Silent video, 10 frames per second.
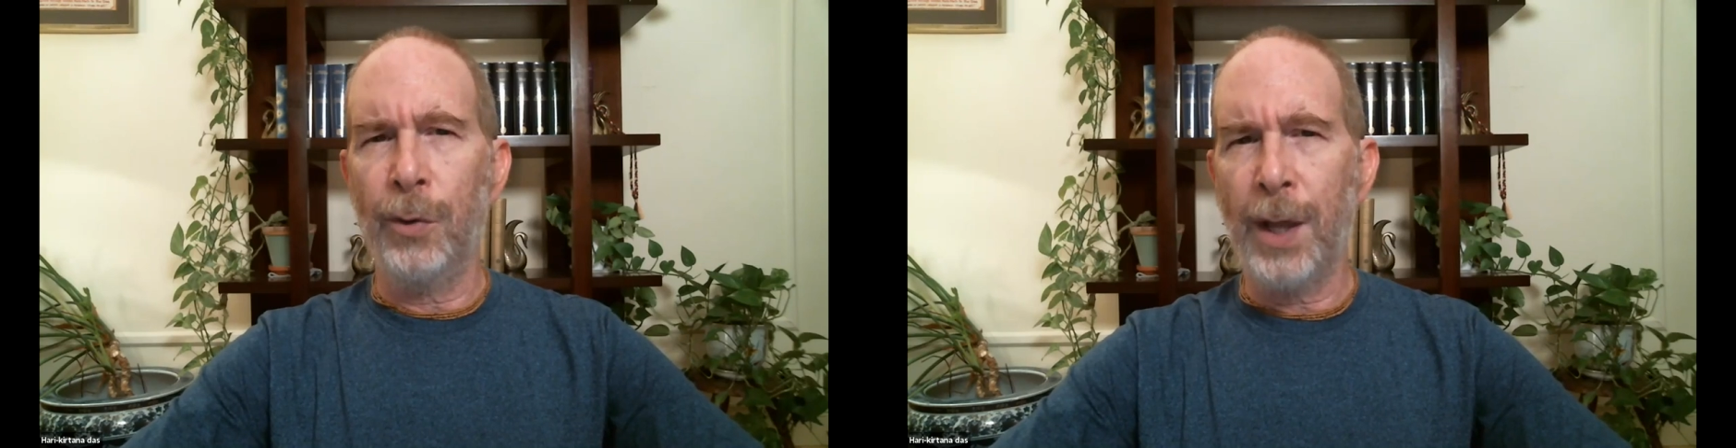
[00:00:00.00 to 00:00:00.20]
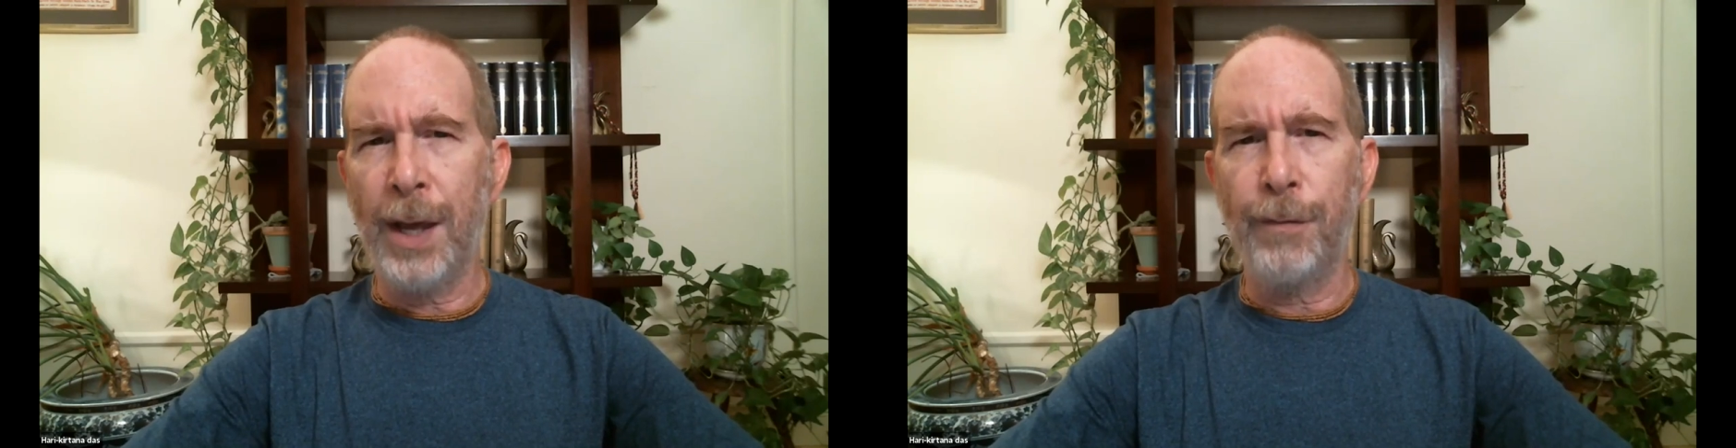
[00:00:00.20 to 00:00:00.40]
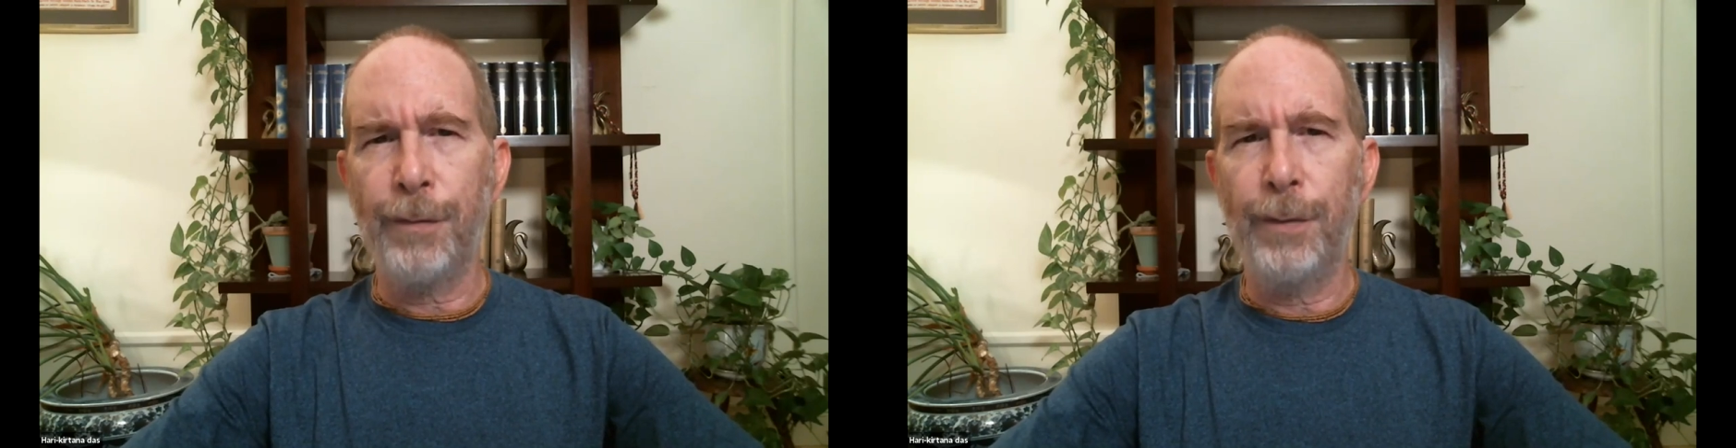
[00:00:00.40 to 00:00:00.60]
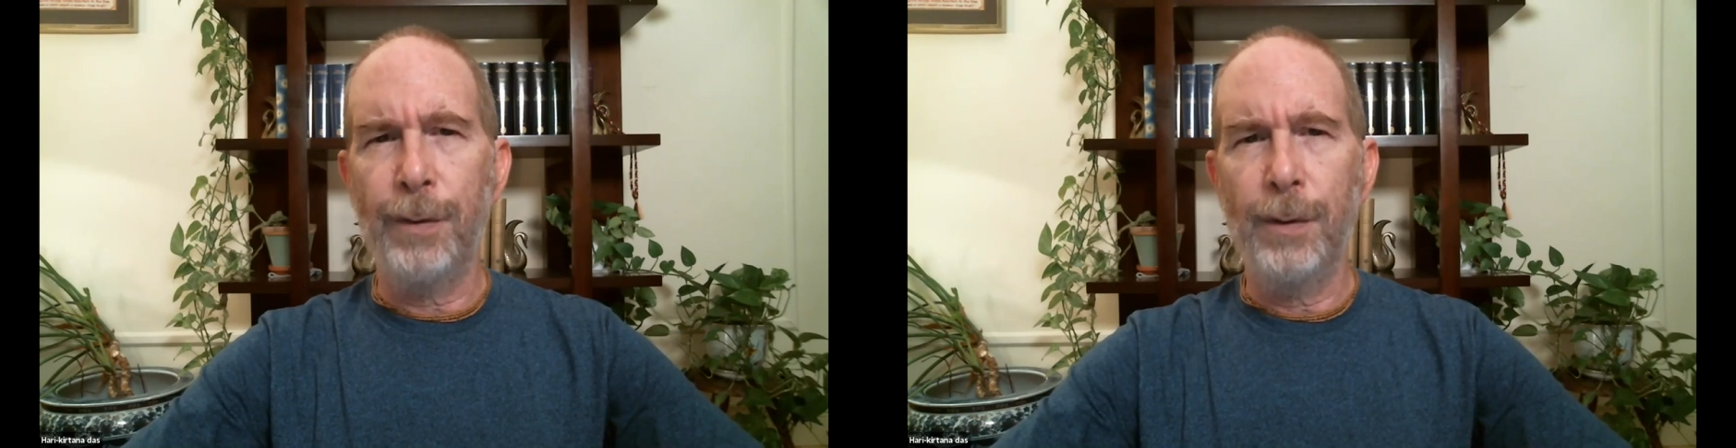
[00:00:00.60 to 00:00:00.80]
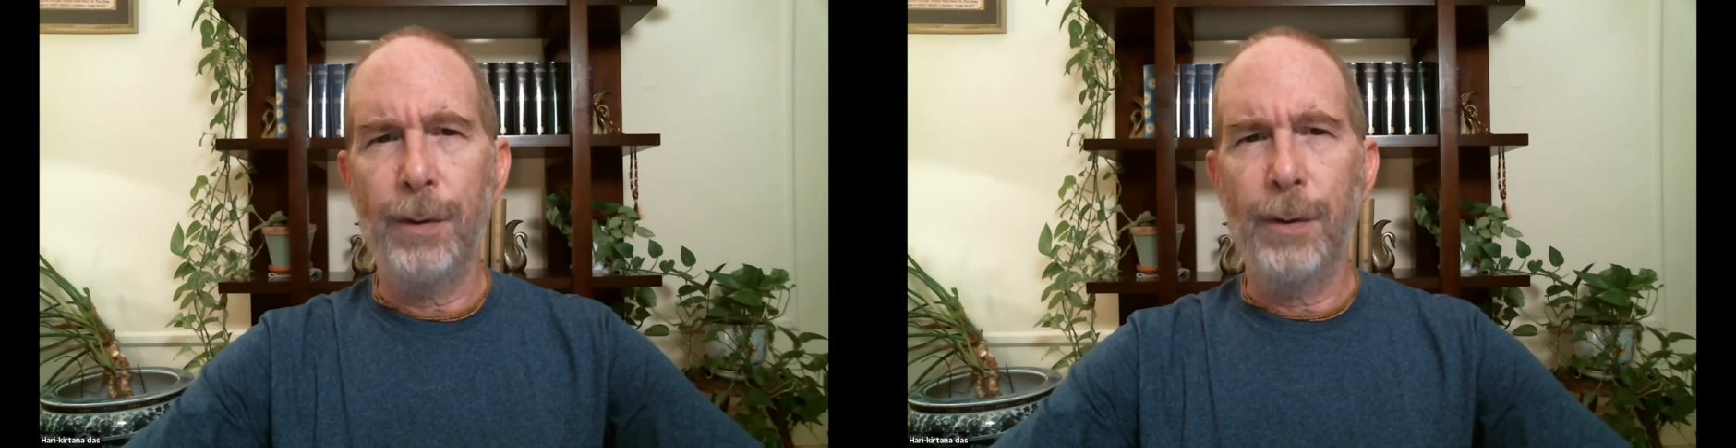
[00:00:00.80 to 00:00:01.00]
life
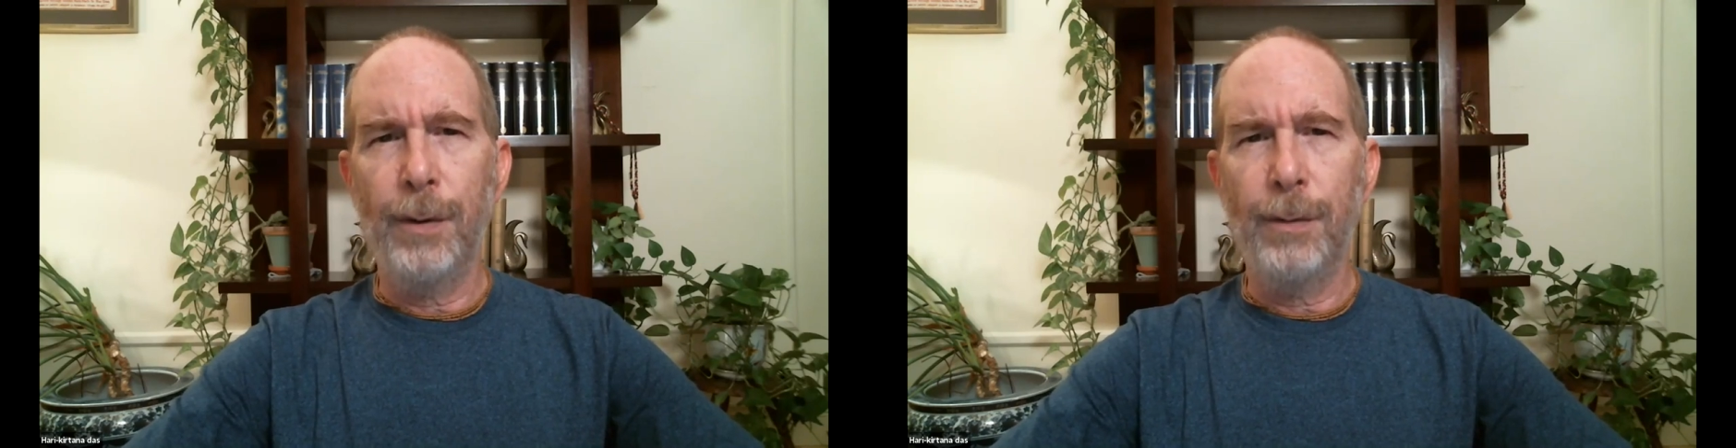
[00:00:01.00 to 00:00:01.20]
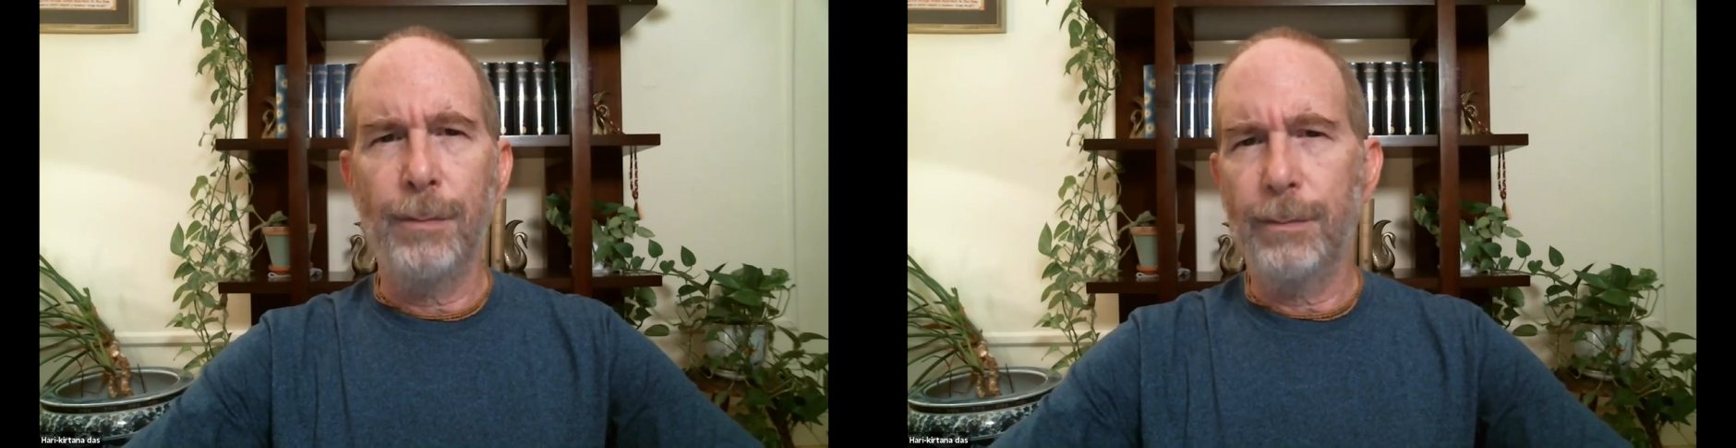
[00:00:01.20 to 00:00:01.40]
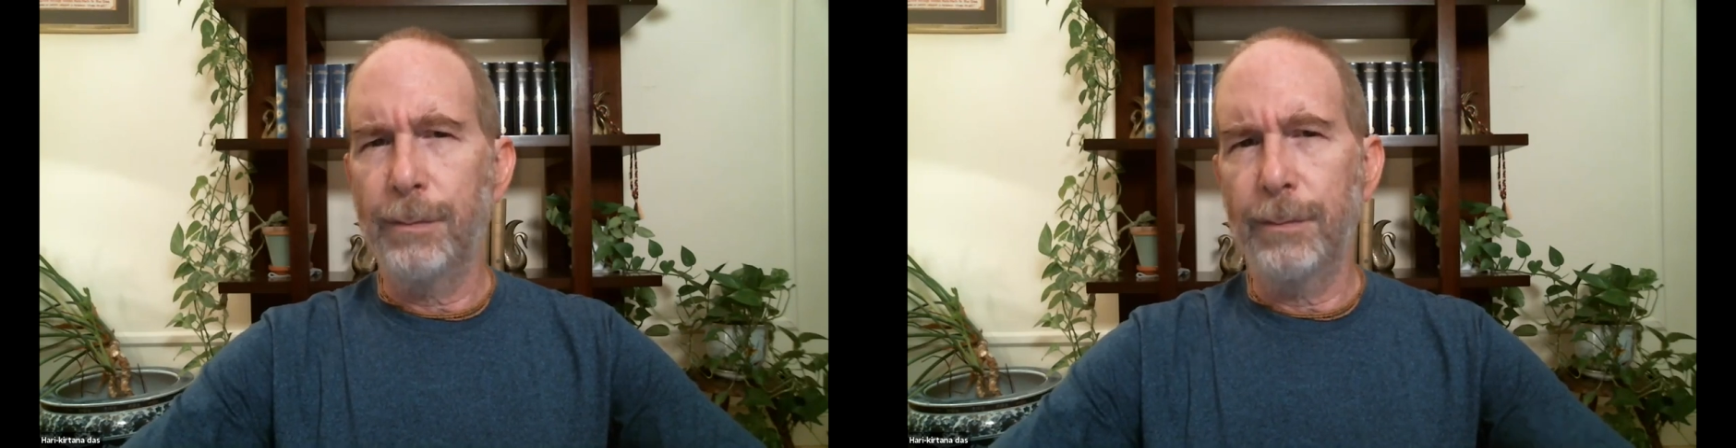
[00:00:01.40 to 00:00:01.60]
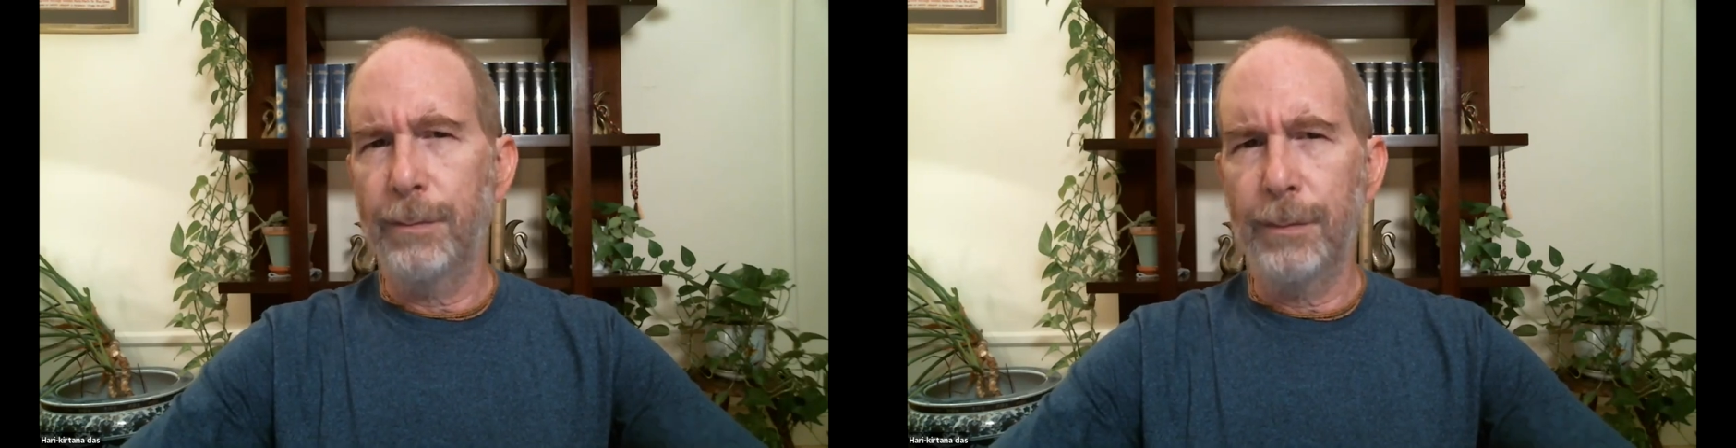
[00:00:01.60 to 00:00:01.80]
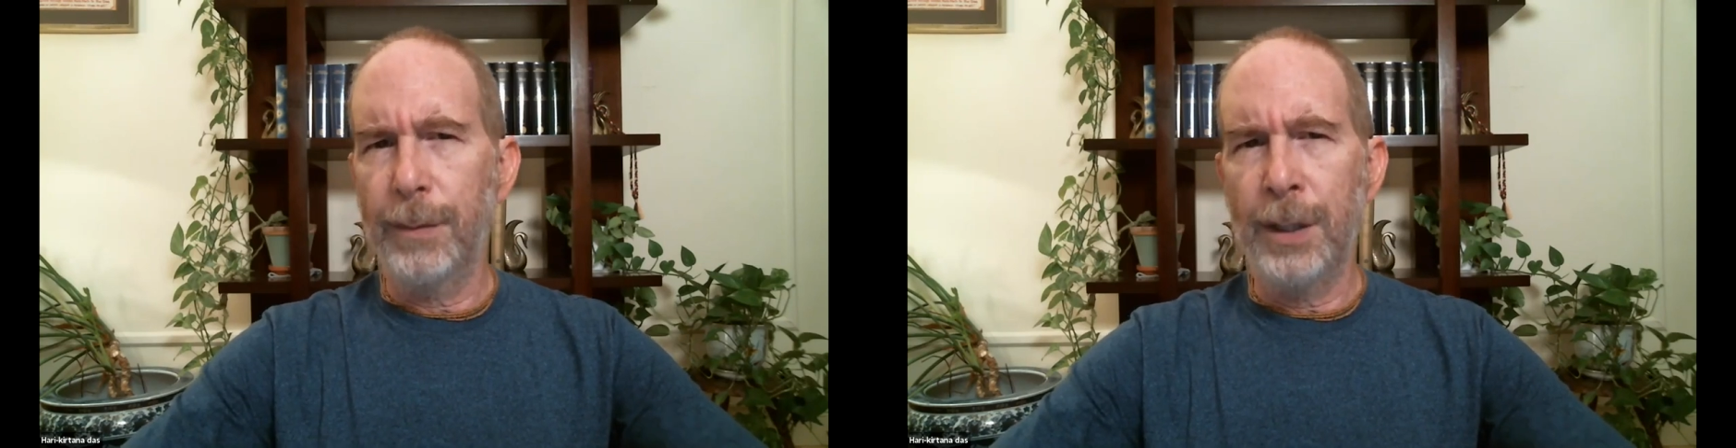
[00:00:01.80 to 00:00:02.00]

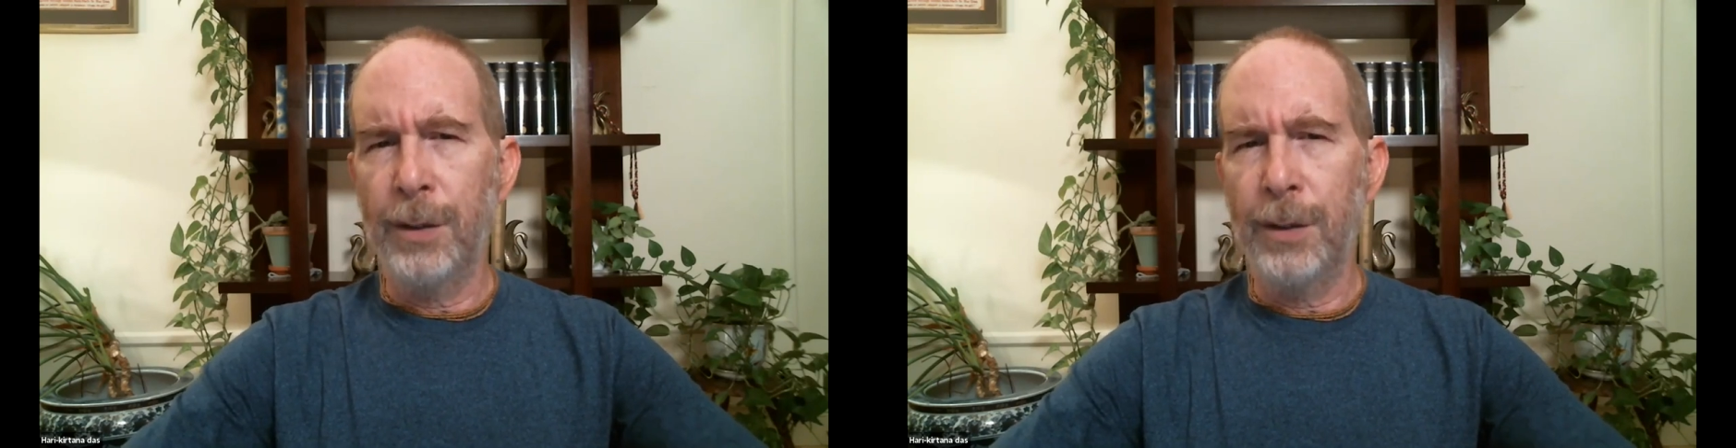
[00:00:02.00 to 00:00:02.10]
in